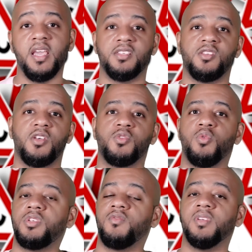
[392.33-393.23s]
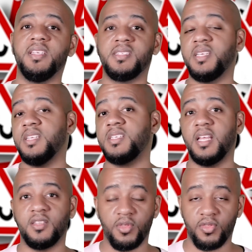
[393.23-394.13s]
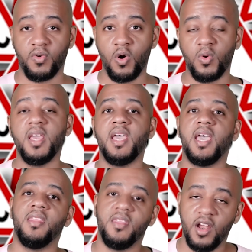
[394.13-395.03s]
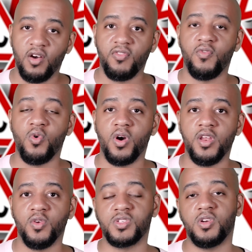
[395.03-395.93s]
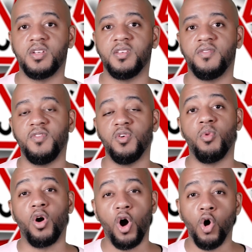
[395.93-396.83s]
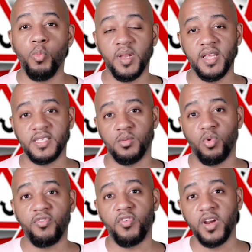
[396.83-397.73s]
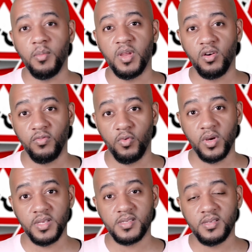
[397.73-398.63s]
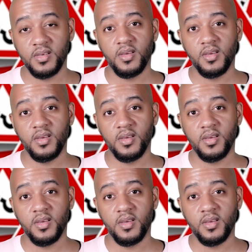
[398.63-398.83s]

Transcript: It's also going to release tension at the throat, and therefore you'll start to feel more openness and more freedom in your voice,